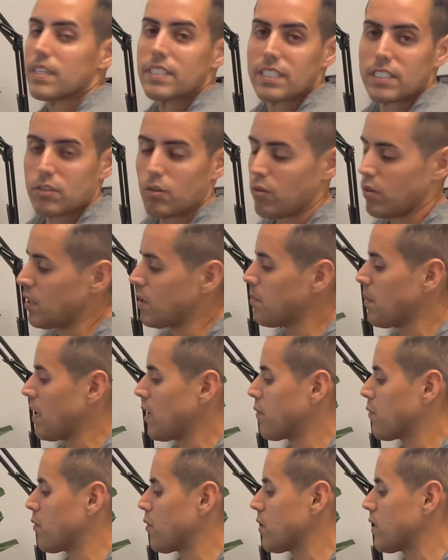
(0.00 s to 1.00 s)
This is only
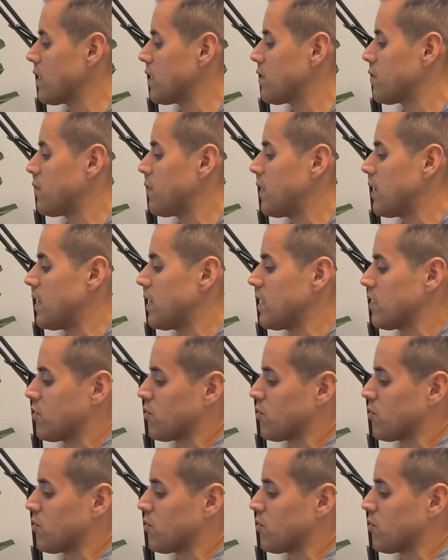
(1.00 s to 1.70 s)
made for this fitness